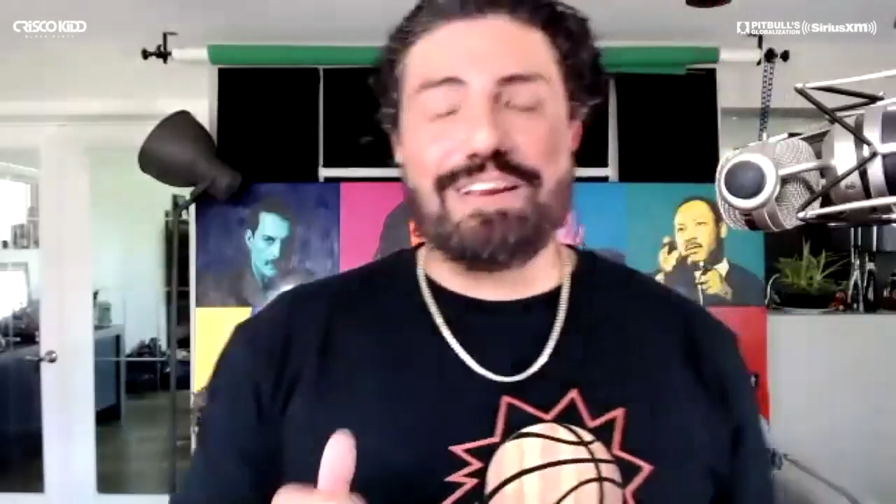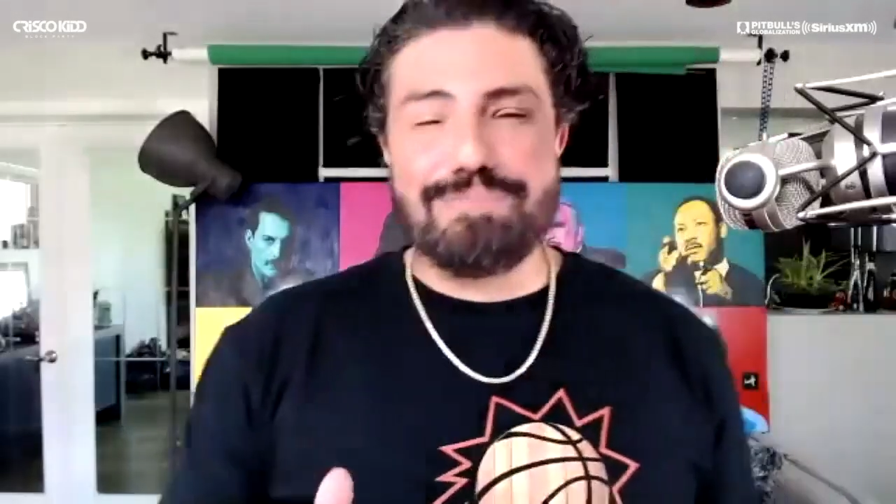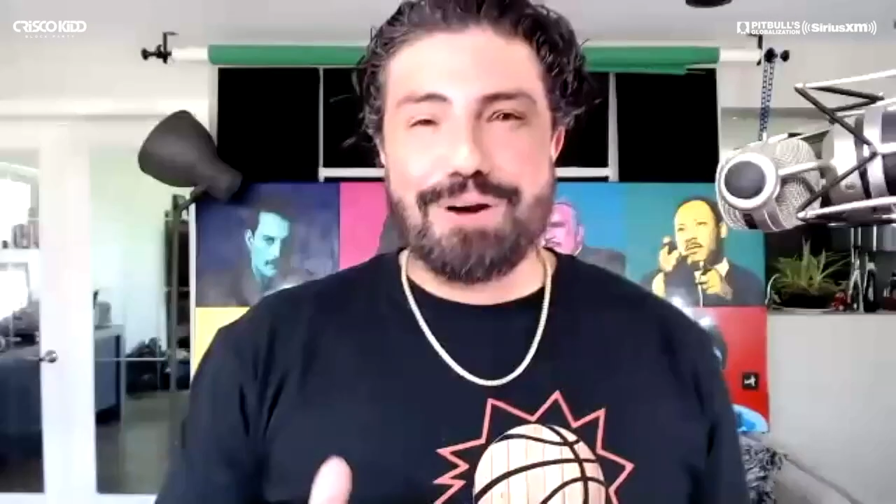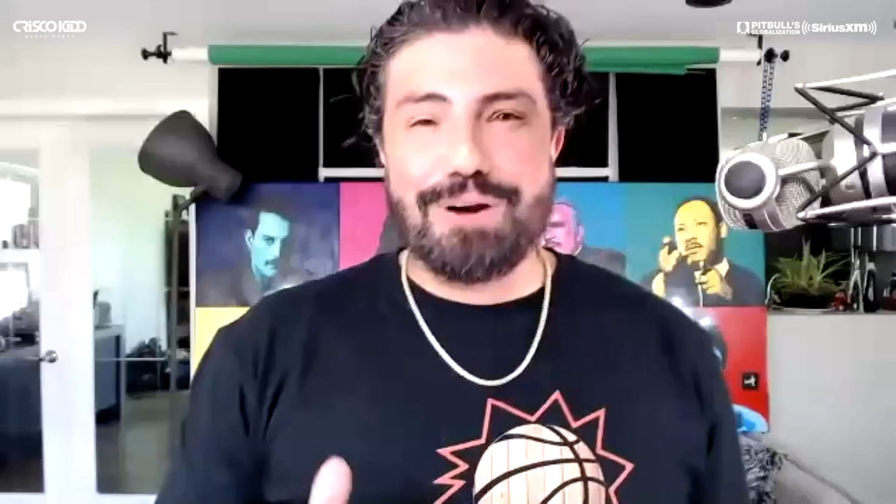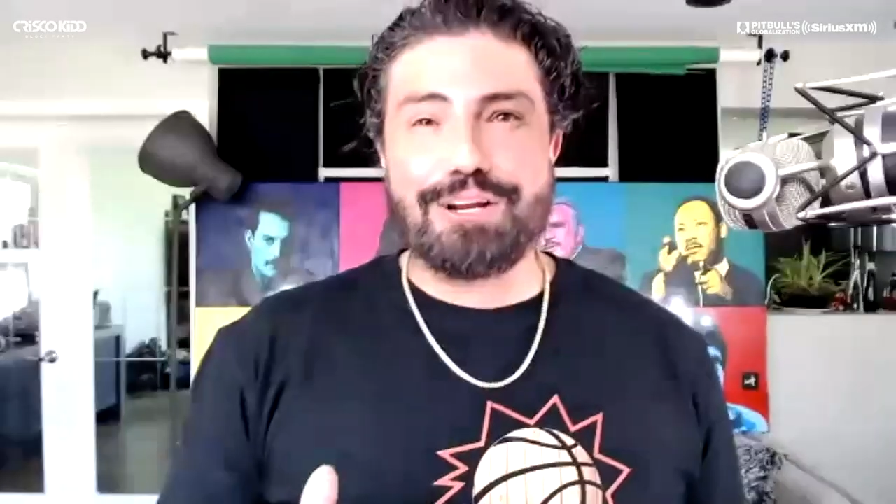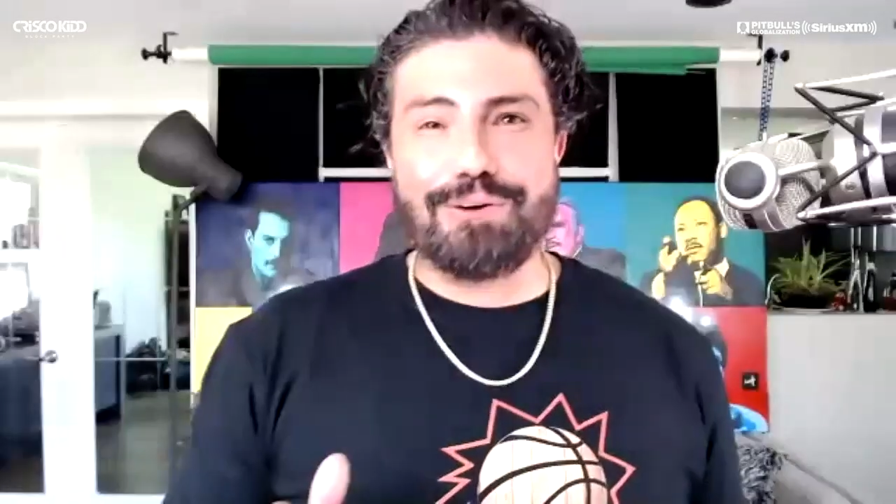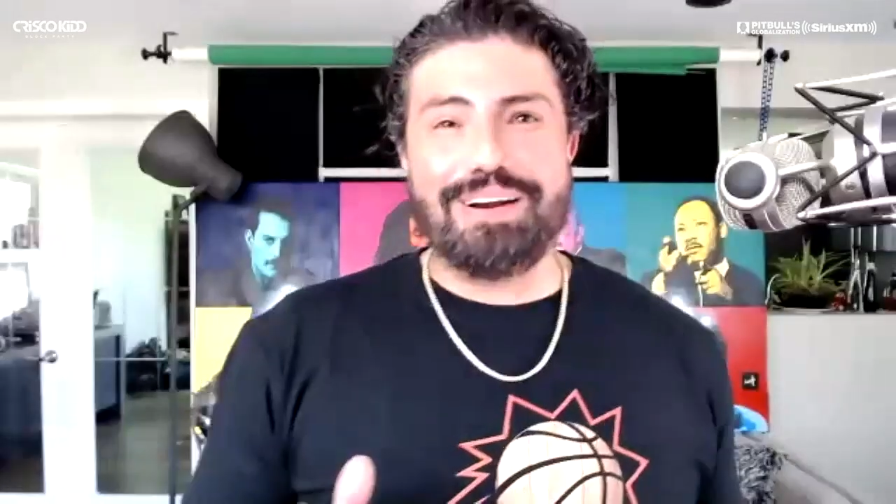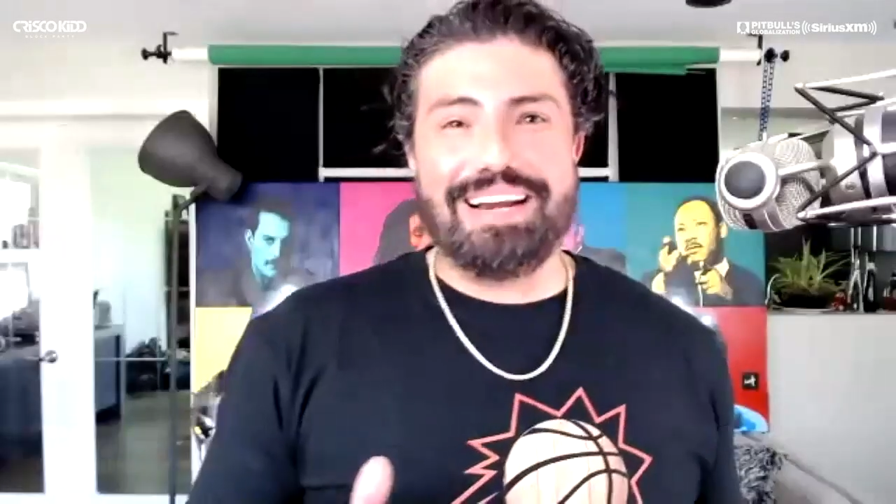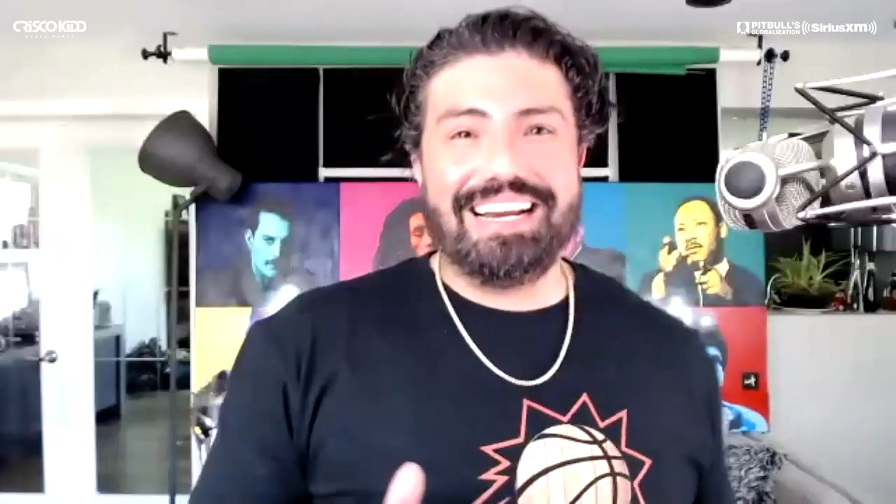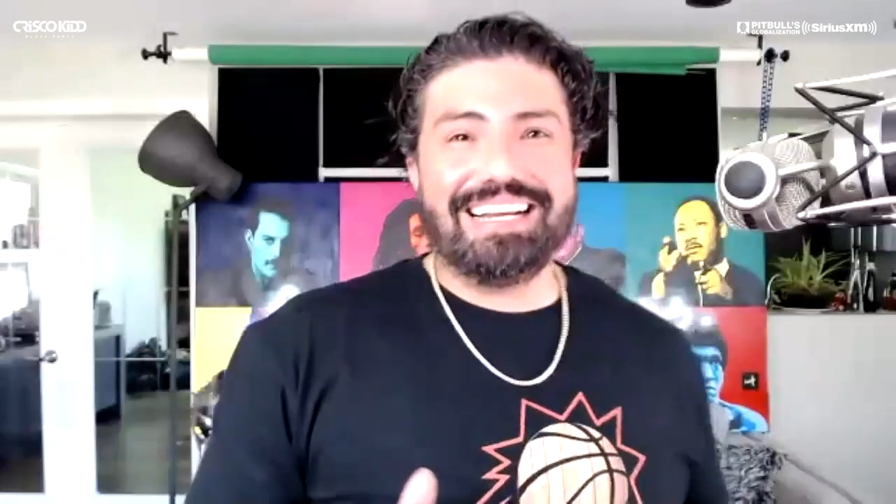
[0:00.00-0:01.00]
Freddie
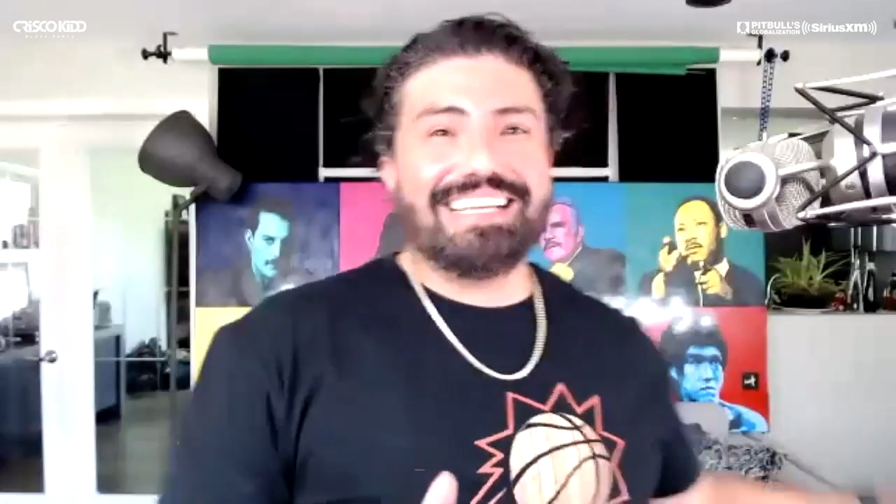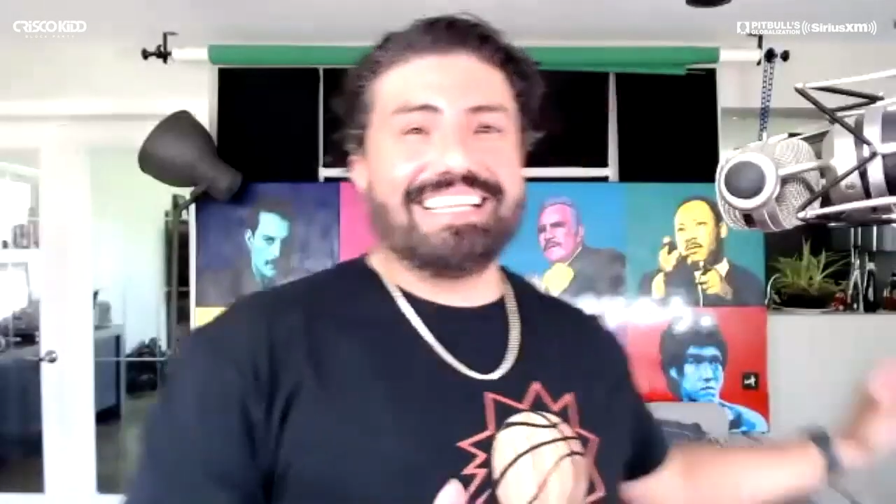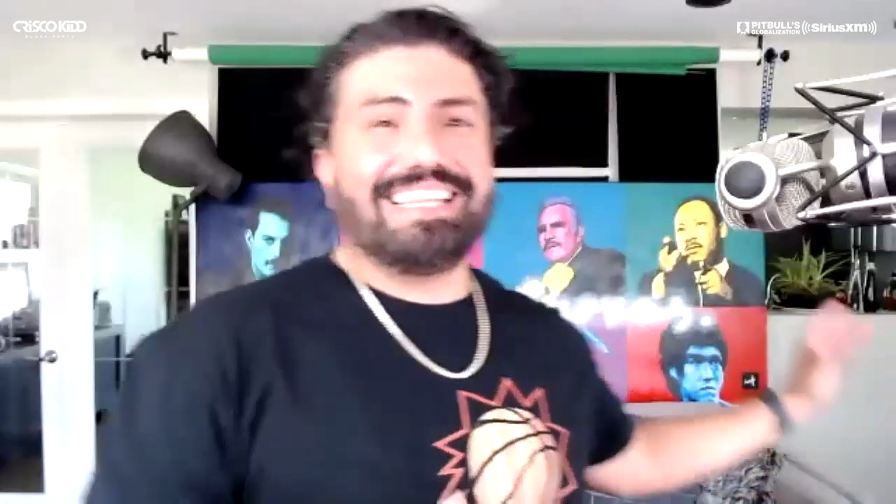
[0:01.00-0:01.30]
Mercury.